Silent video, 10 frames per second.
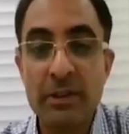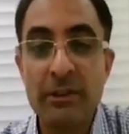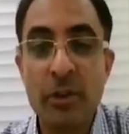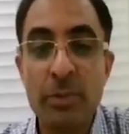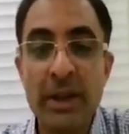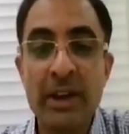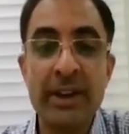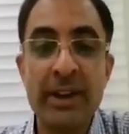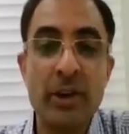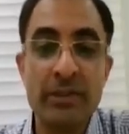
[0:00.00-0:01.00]
If you play a
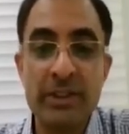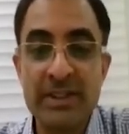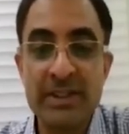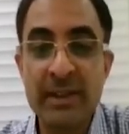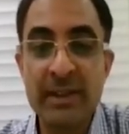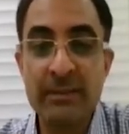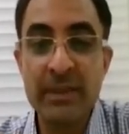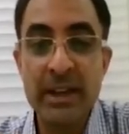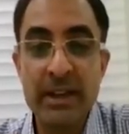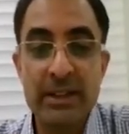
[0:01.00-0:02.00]
video of the same,
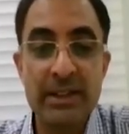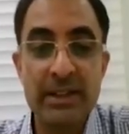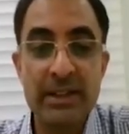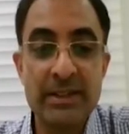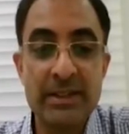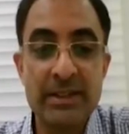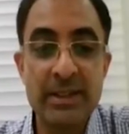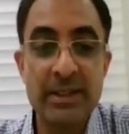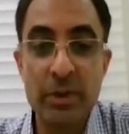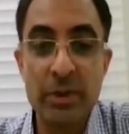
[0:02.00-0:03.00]
this is how
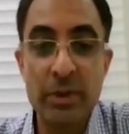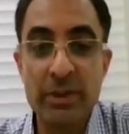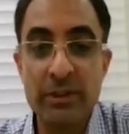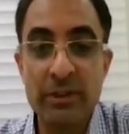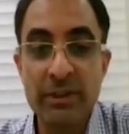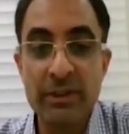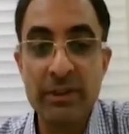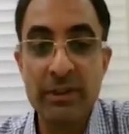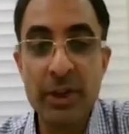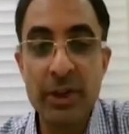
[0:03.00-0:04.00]
the video would look.
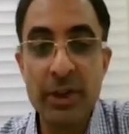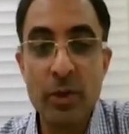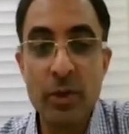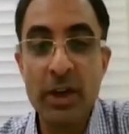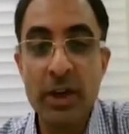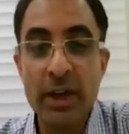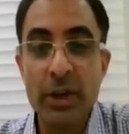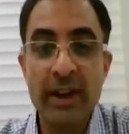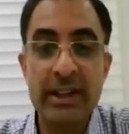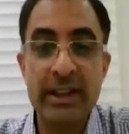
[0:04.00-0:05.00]
You find that
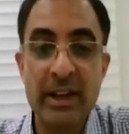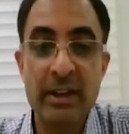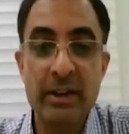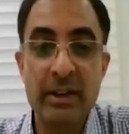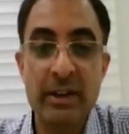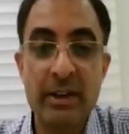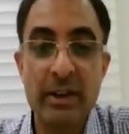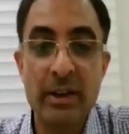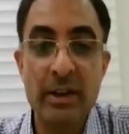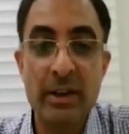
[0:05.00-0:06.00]
there are
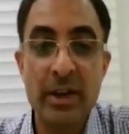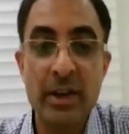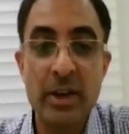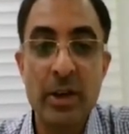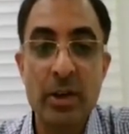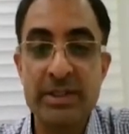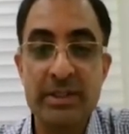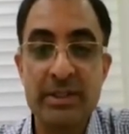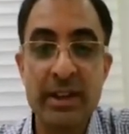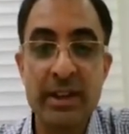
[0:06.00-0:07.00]
two ribs
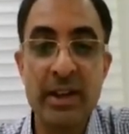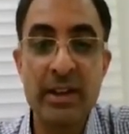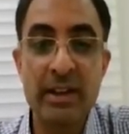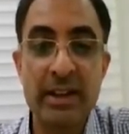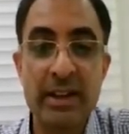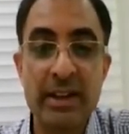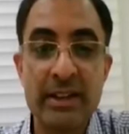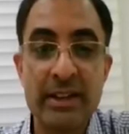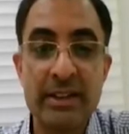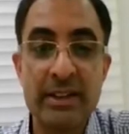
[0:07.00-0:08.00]
here, and there's
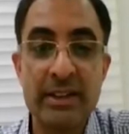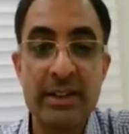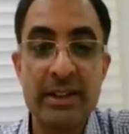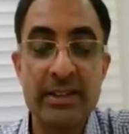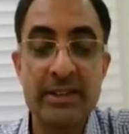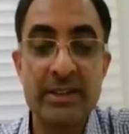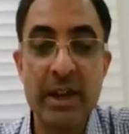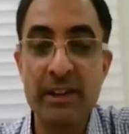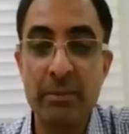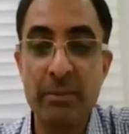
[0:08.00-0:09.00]
a rib artifact
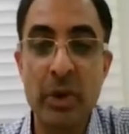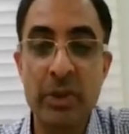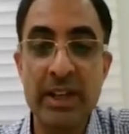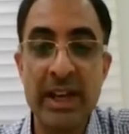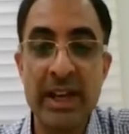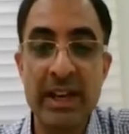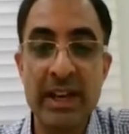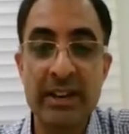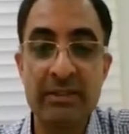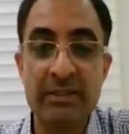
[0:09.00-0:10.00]
coming below that where you
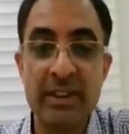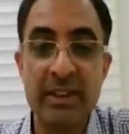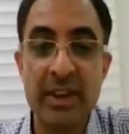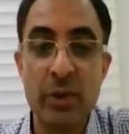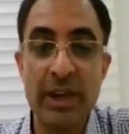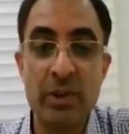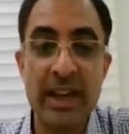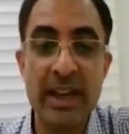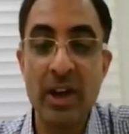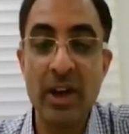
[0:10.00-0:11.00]
cannot see
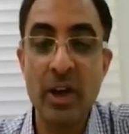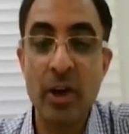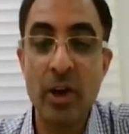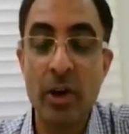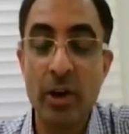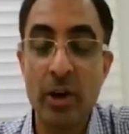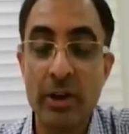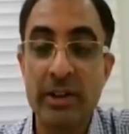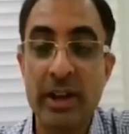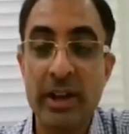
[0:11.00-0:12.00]
any, or the rib shadows
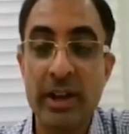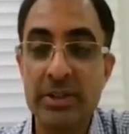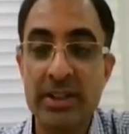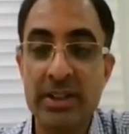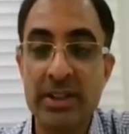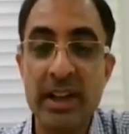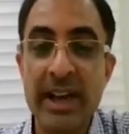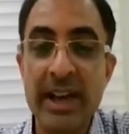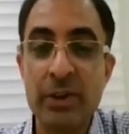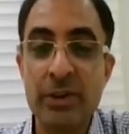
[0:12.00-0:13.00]
are seen, and
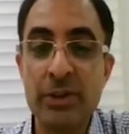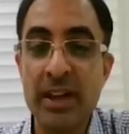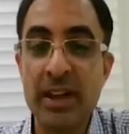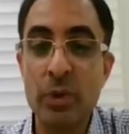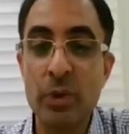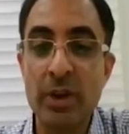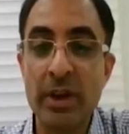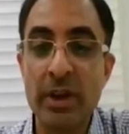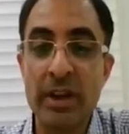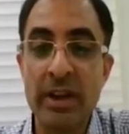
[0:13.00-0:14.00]
you see a pleural
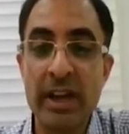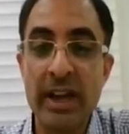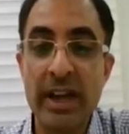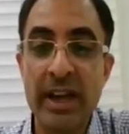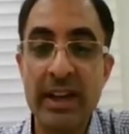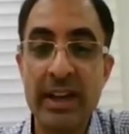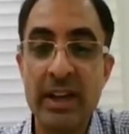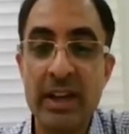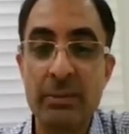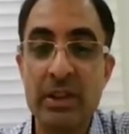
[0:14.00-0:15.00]
line here, and you see the
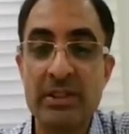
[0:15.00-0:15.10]
pleura